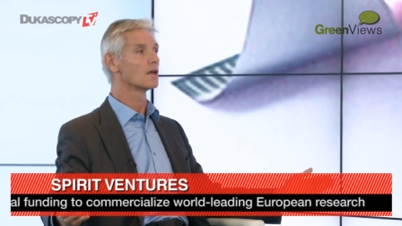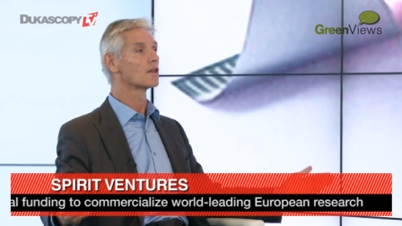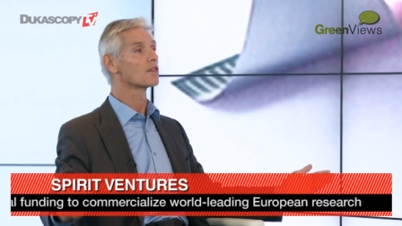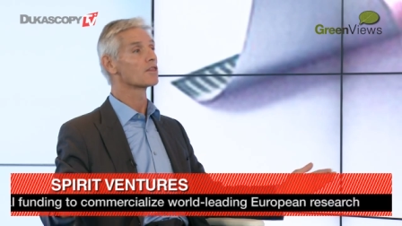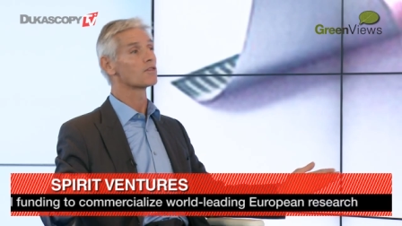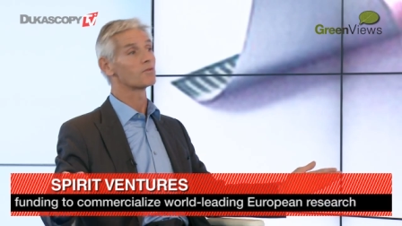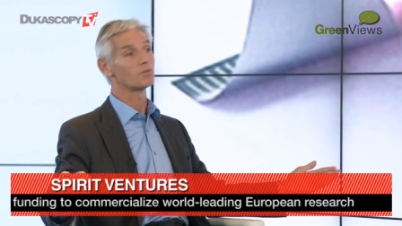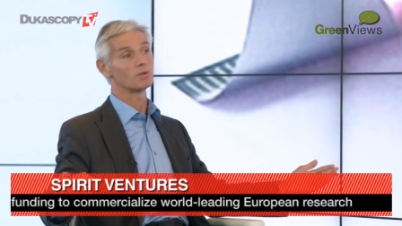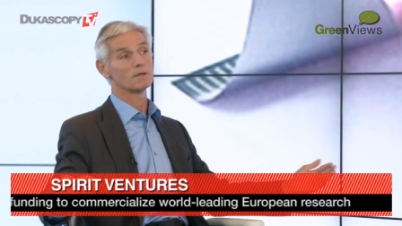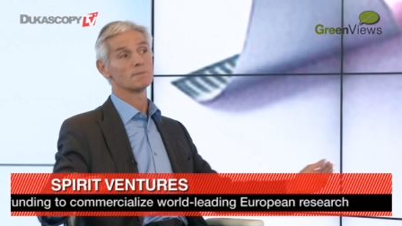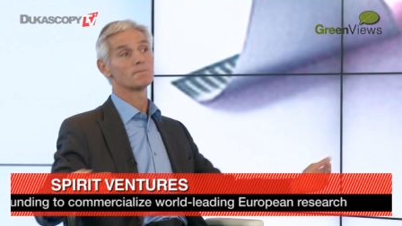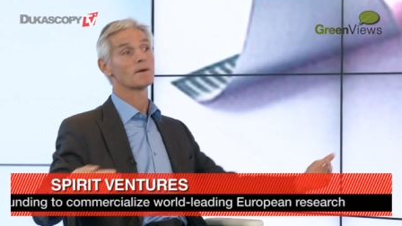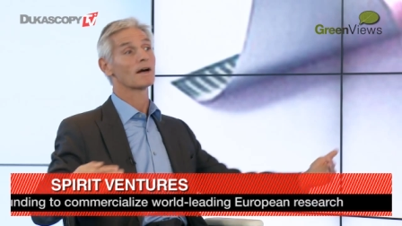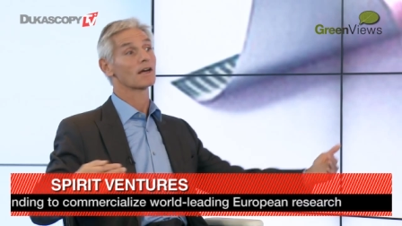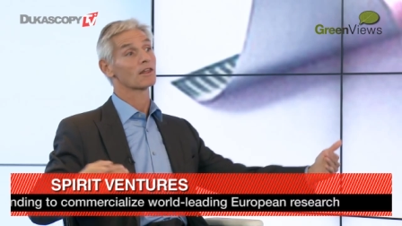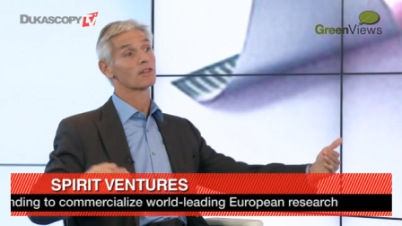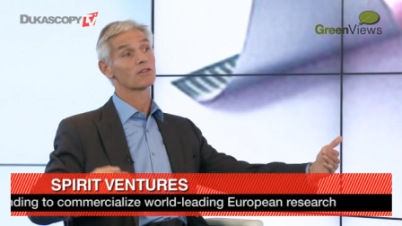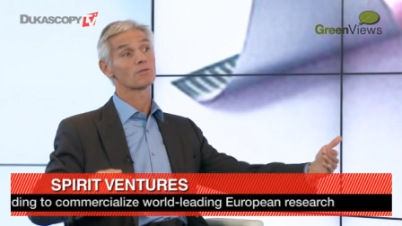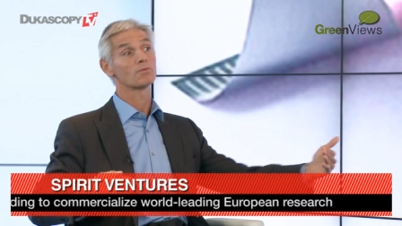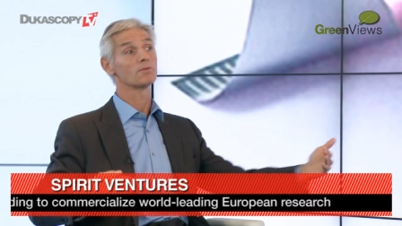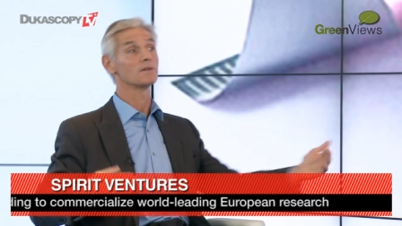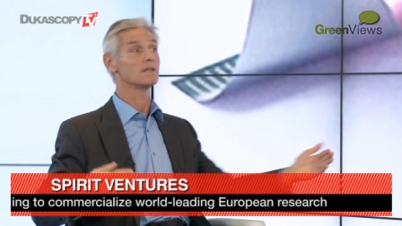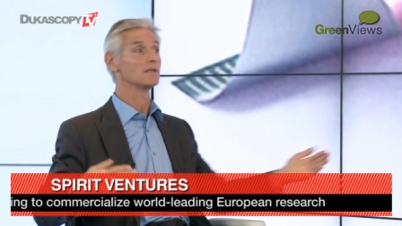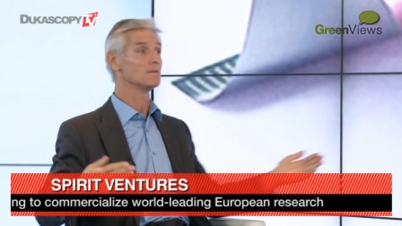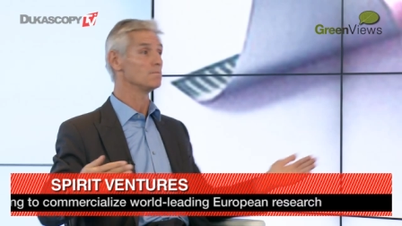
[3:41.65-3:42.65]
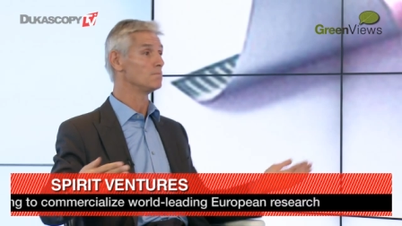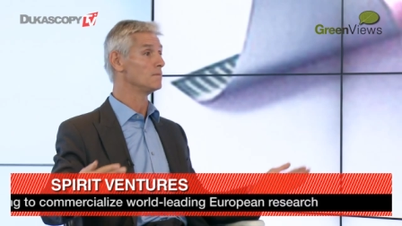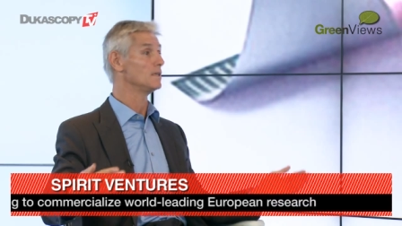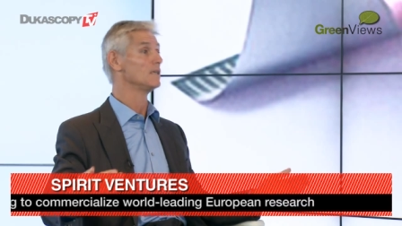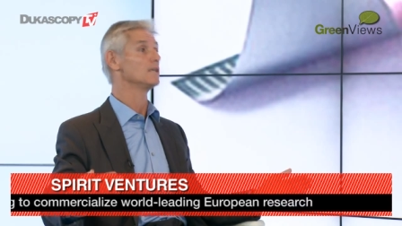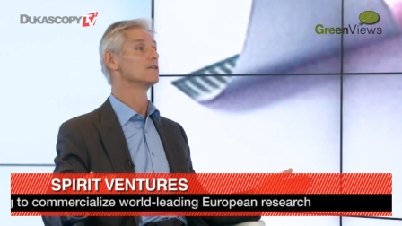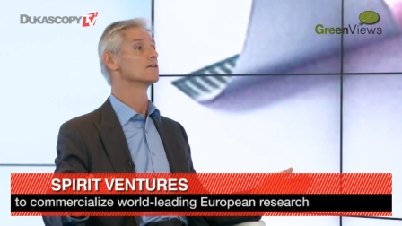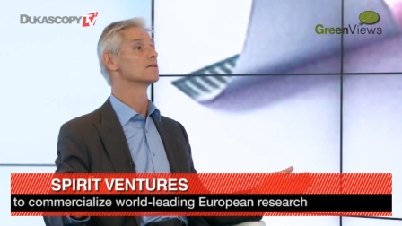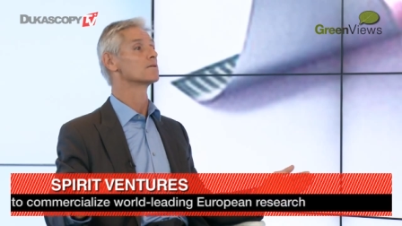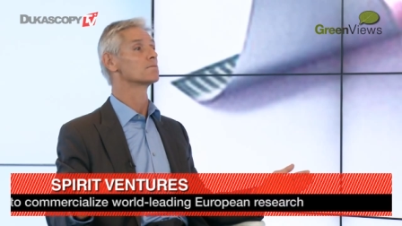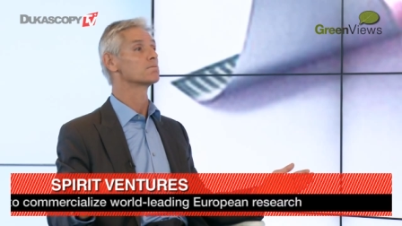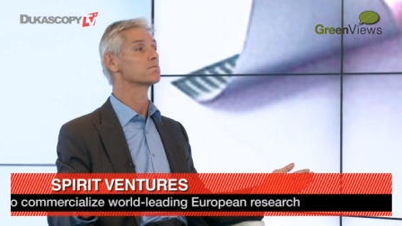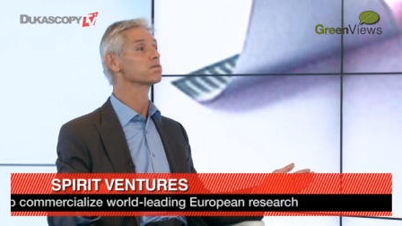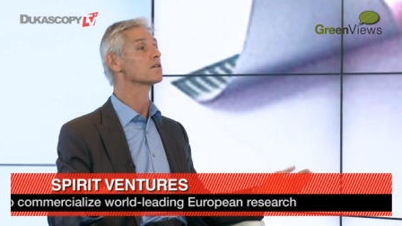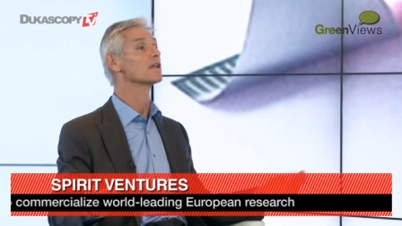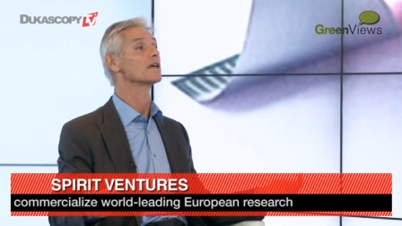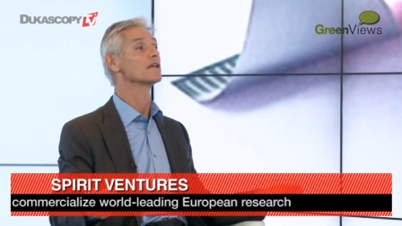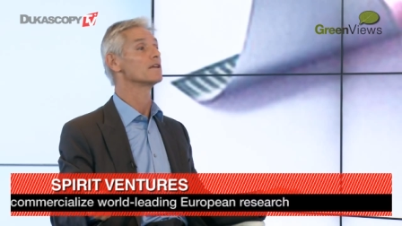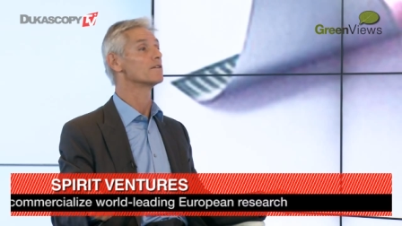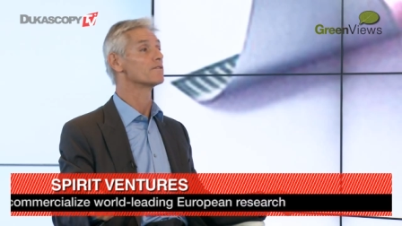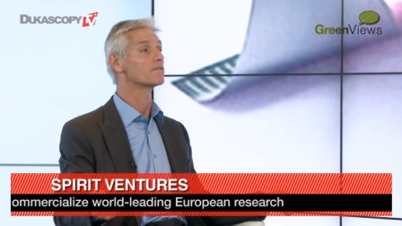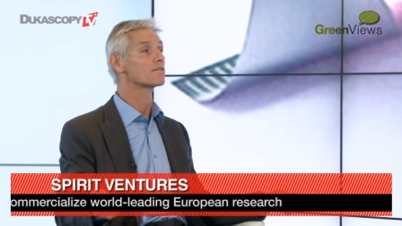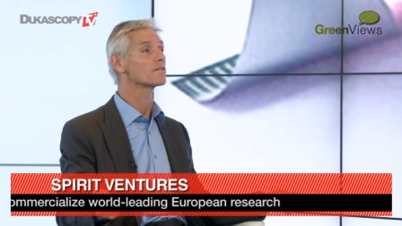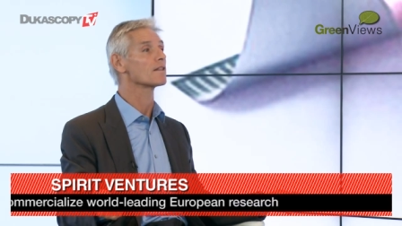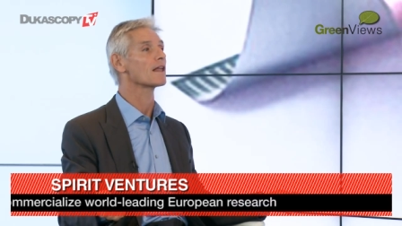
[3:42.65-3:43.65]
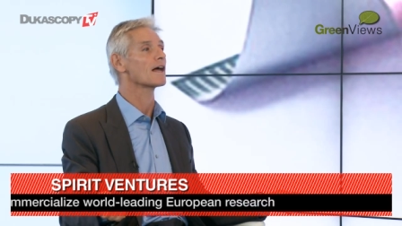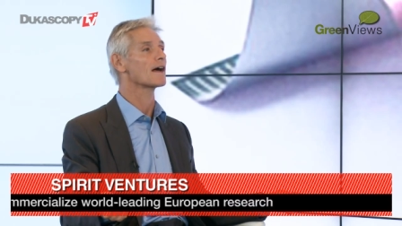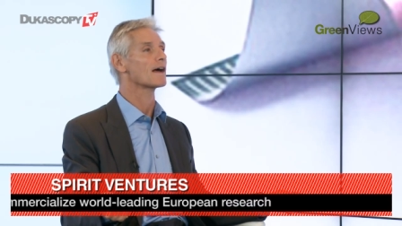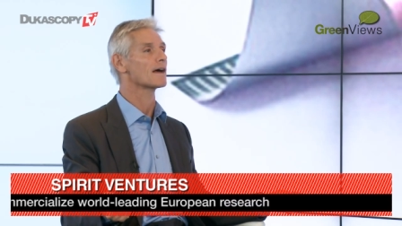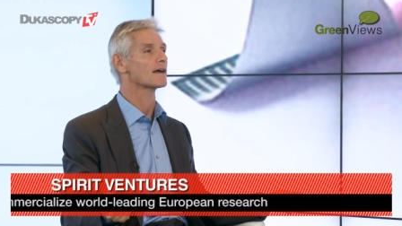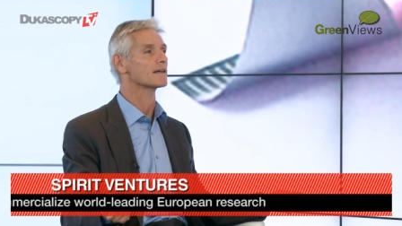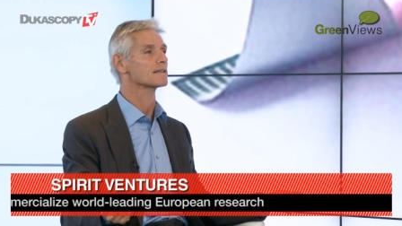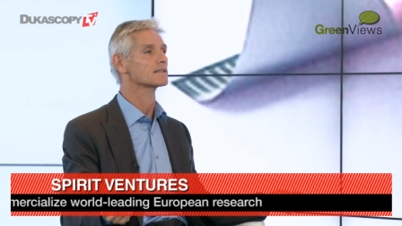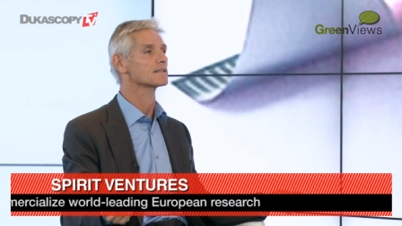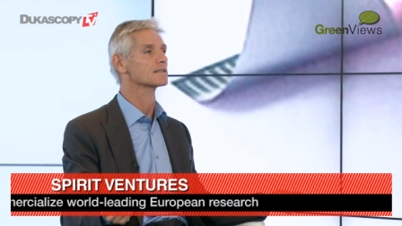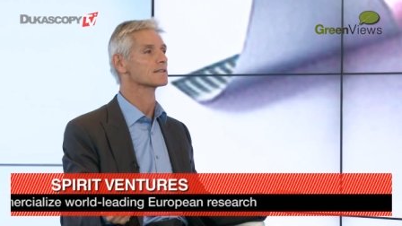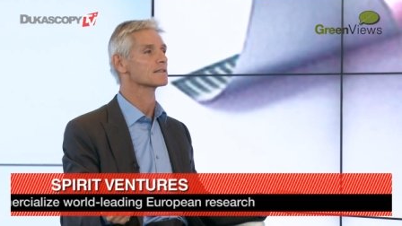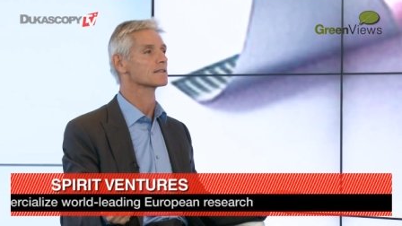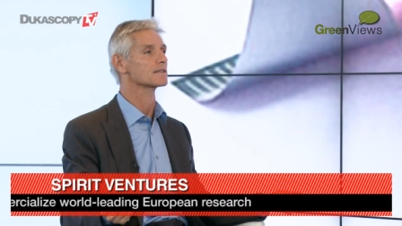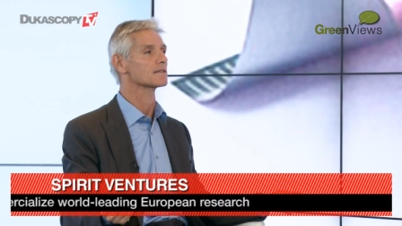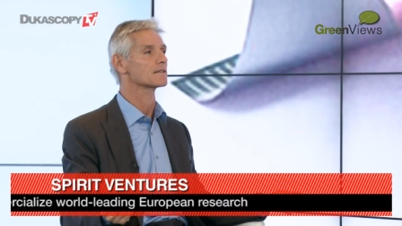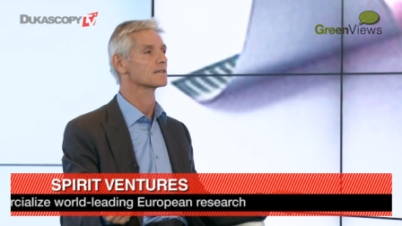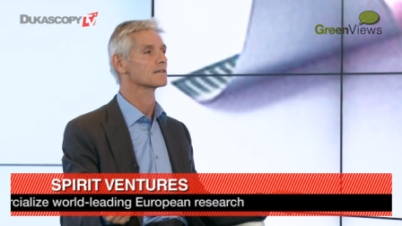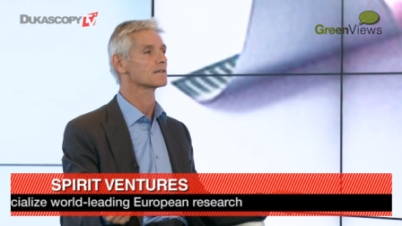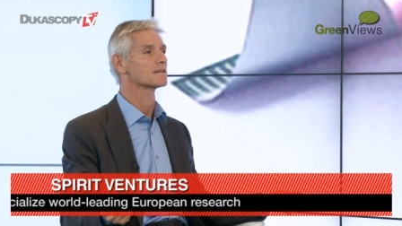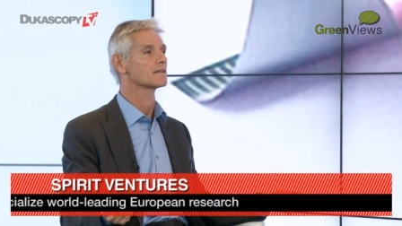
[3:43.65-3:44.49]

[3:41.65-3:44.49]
three by three meter plate of glass.